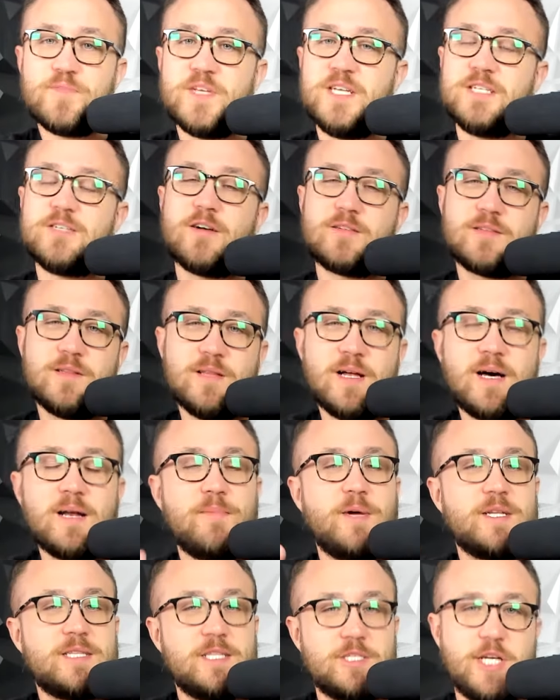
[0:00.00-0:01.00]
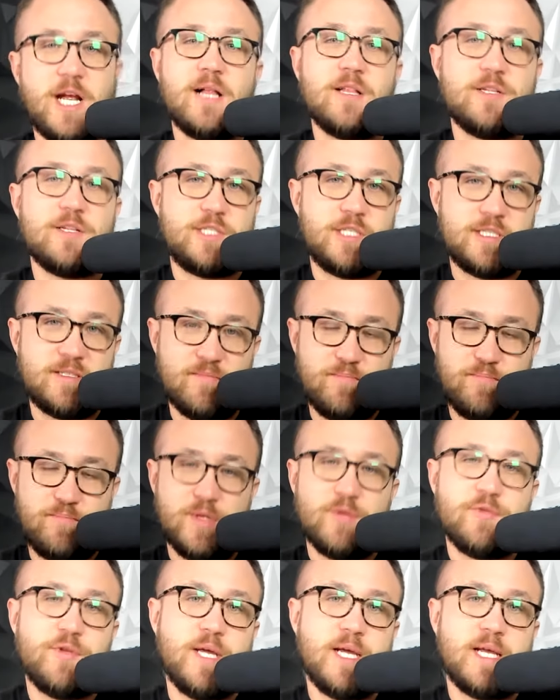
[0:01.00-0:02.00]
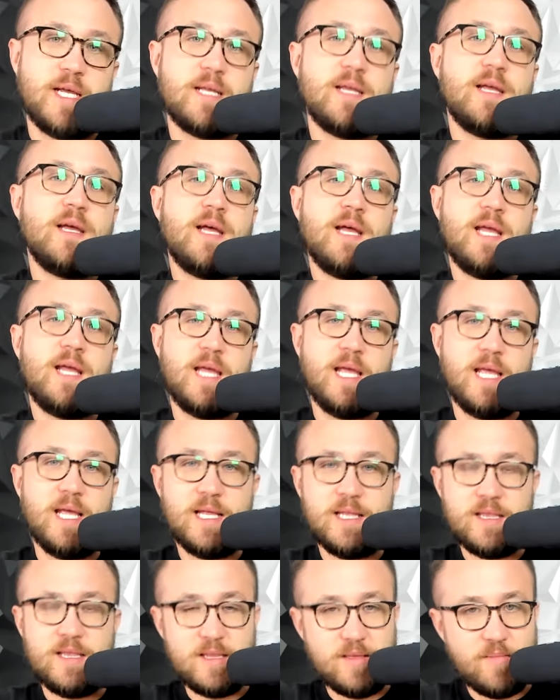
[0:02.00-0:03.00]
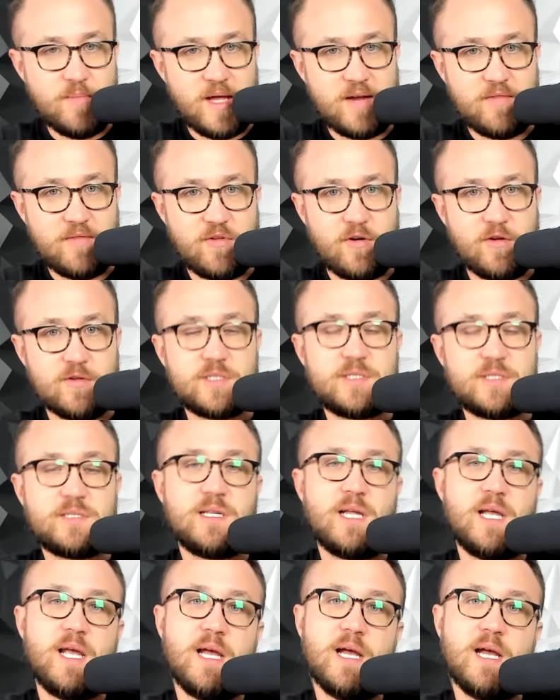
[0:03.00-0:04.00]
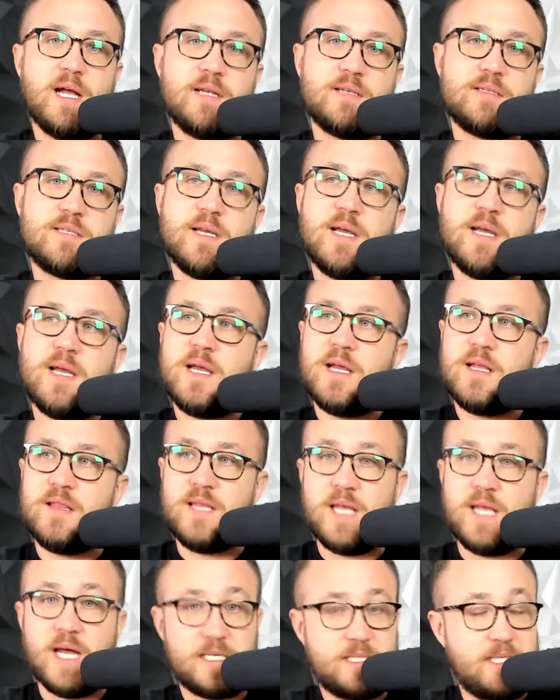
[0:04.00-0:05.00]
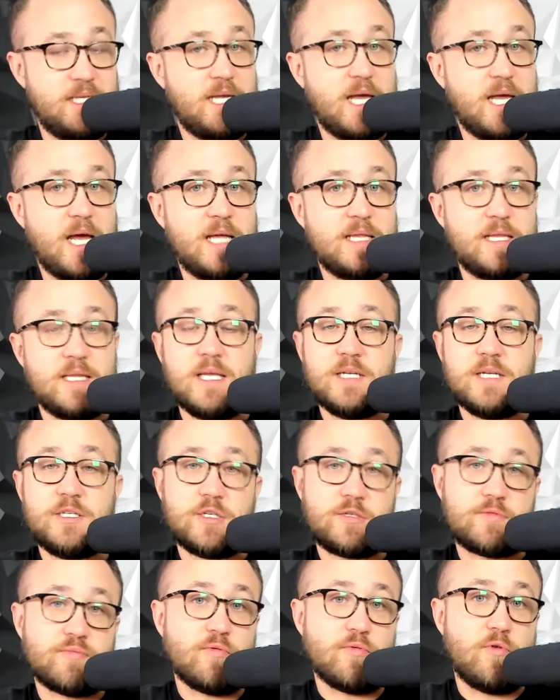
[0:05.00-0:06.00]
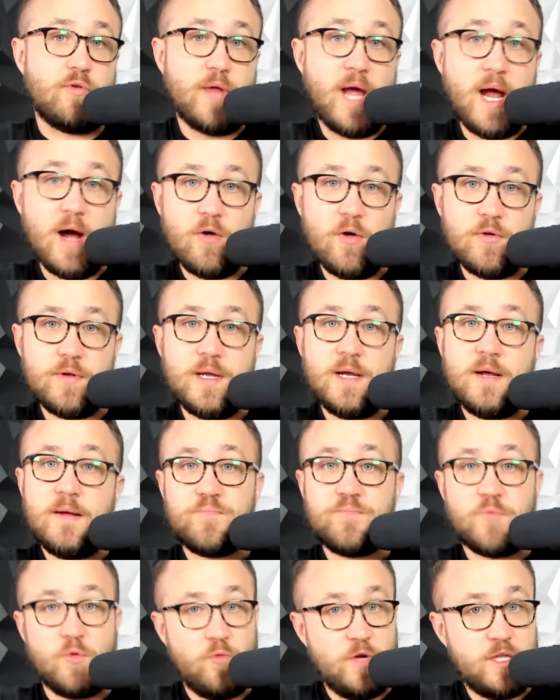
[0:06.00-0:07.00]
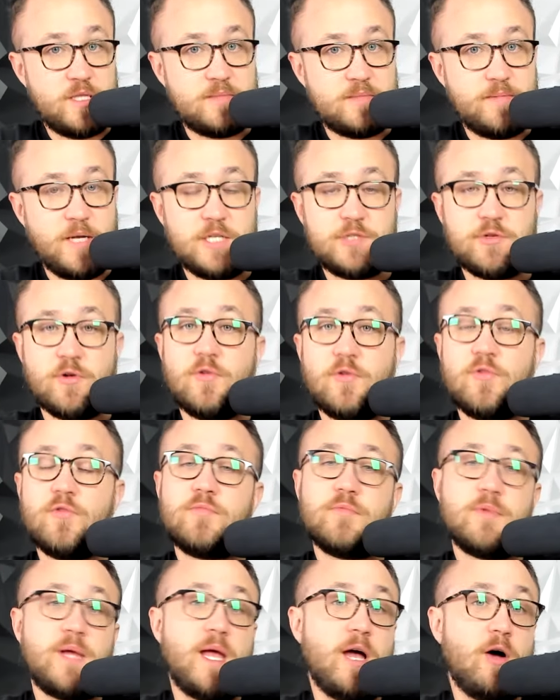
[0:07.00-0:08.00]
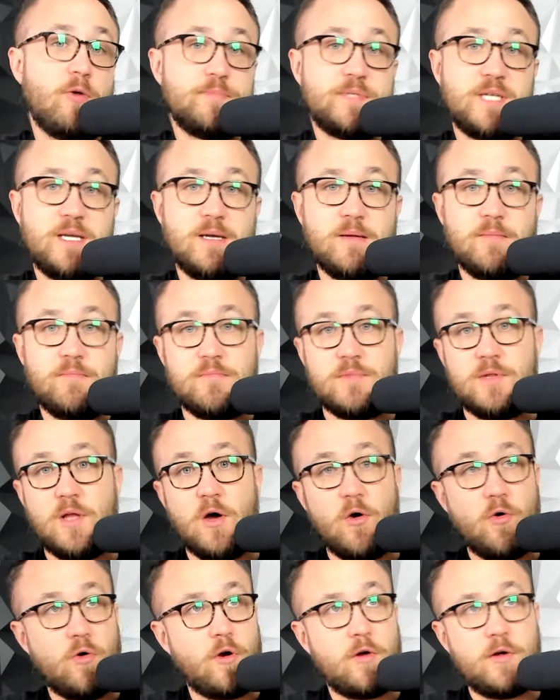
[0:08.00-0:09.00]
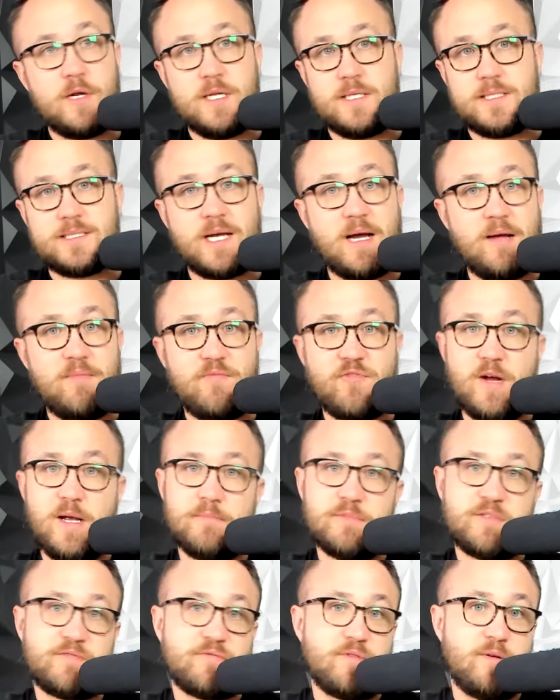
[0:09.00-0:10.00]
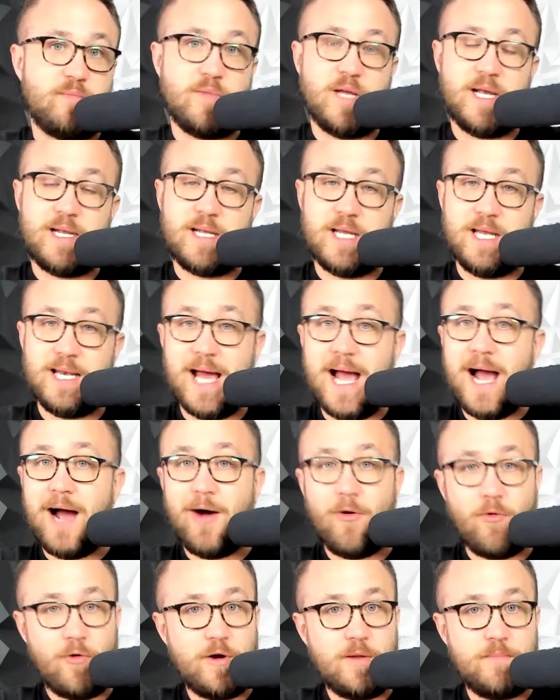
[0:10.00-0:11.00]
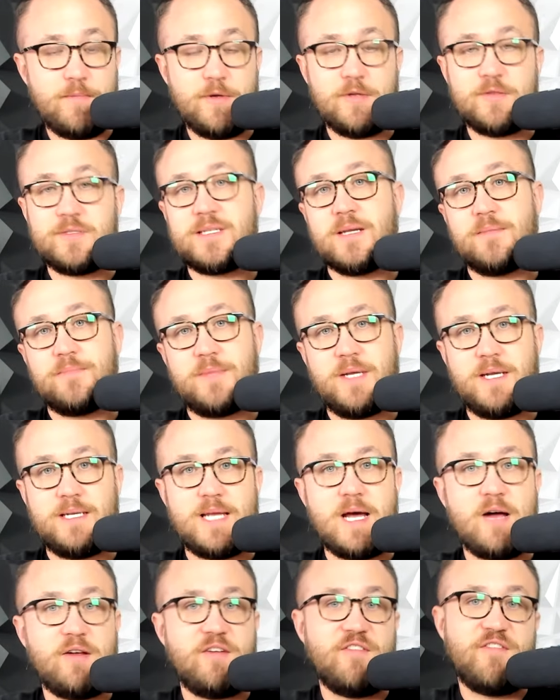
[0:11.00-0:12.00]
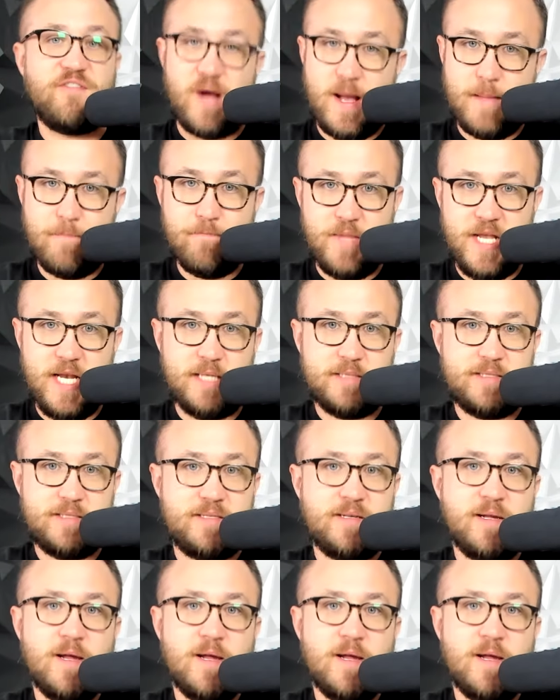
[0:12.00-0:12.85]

He talked a lot about the challenges of building in the metaverse, and the SDK that they just rolled out with Spatial helped him lower his timeframes from like an hour to build something down to 5 minutes.